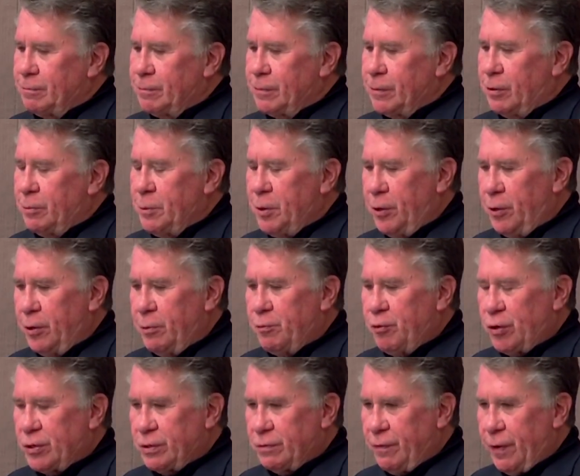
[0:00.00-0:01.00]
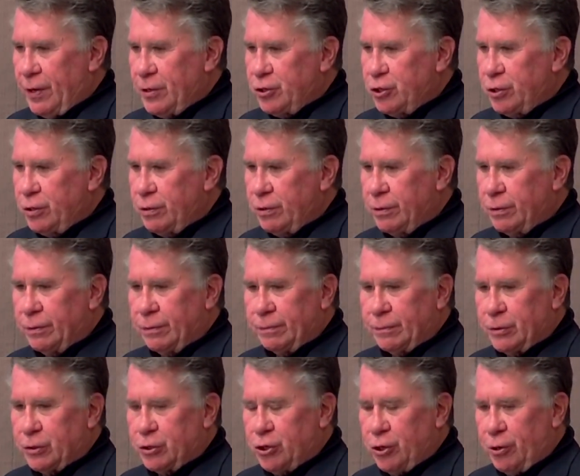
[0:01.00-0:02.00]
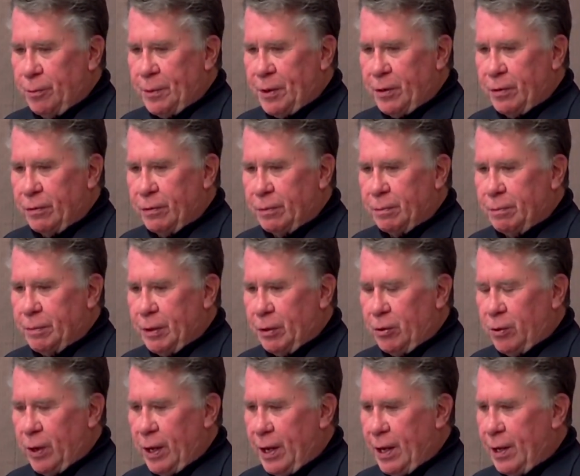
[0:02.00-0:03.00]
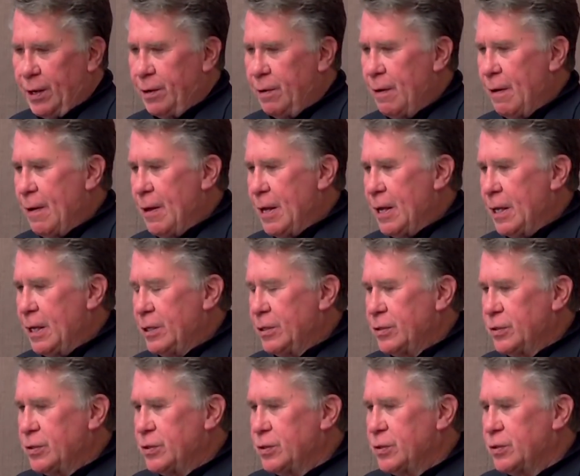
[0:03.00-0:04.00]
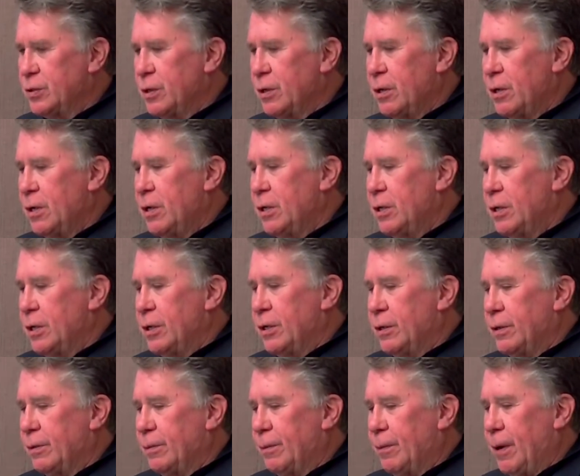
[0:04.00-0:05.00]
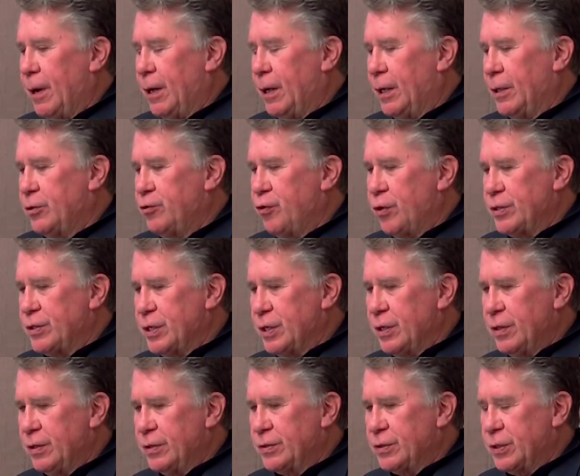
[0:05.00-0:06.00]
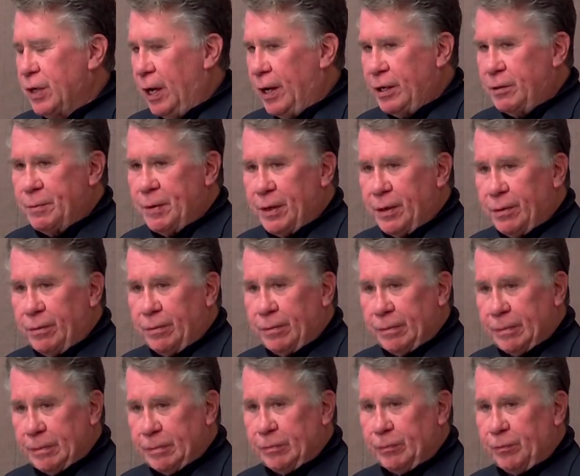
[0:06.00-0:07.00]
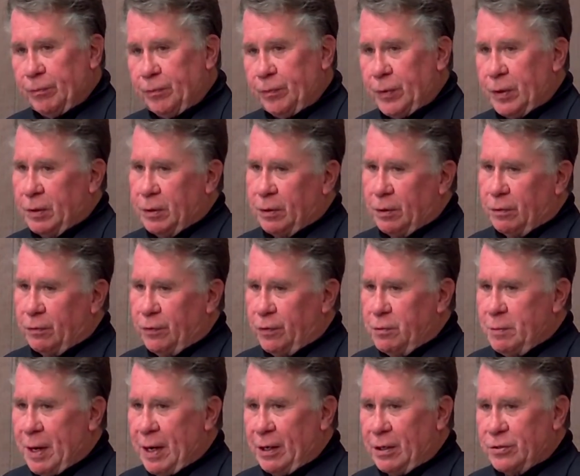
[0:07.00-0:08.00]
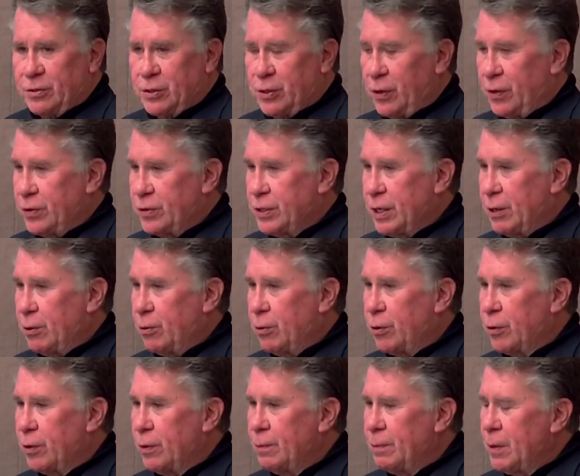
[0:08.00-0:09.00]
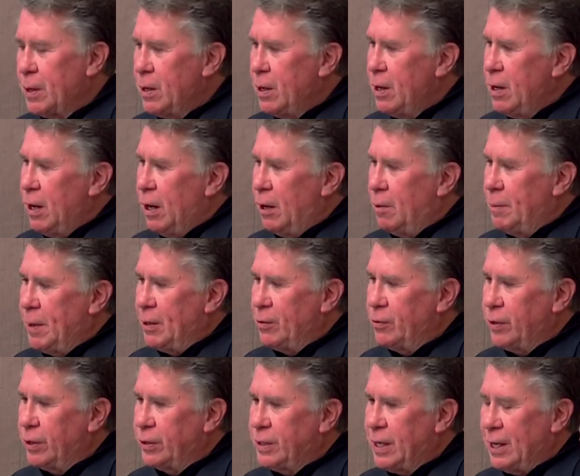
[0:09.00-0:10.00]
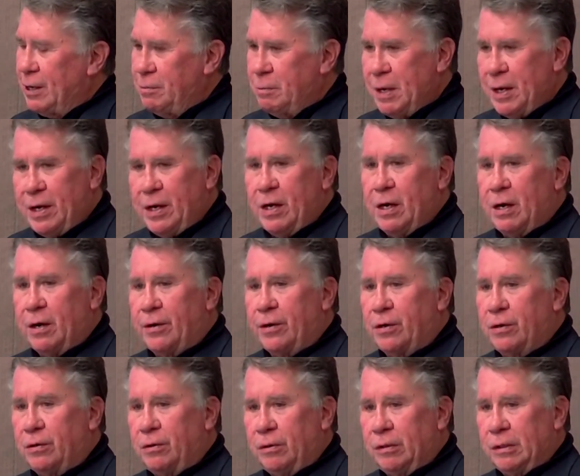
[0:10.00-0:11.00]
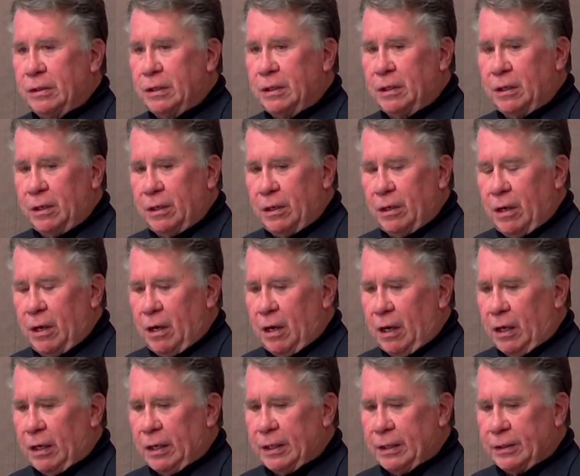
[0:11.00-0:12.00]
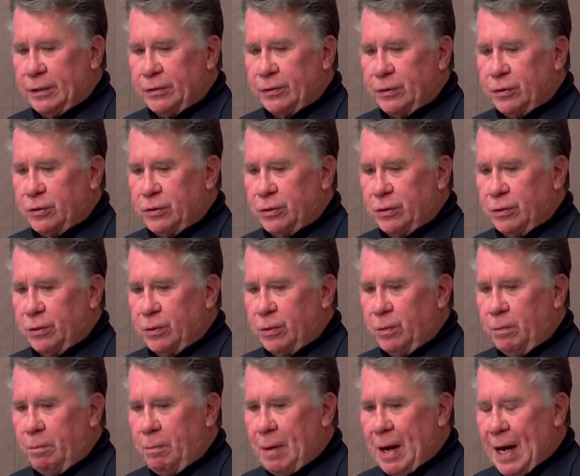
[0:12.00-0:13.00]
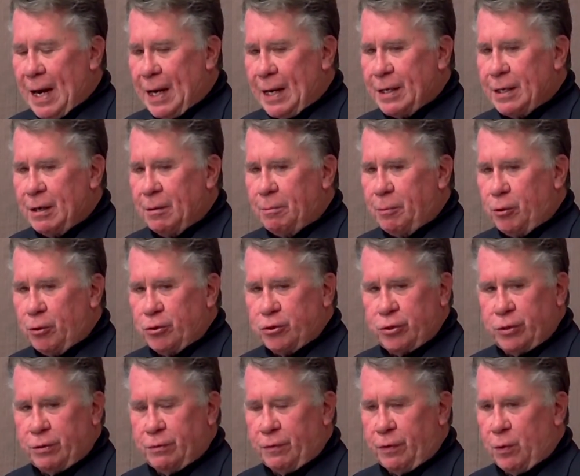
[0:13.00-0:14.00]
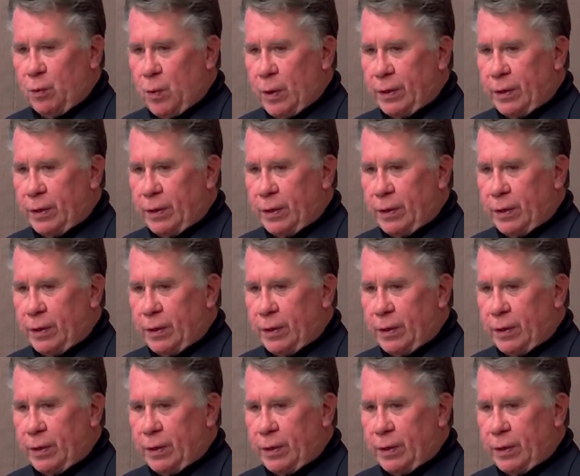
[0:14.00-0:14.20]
community preservation chairman, Bill Cohan, is addressing the selectmen, 3 miles to the south, about a town meeting article to buy a portion of the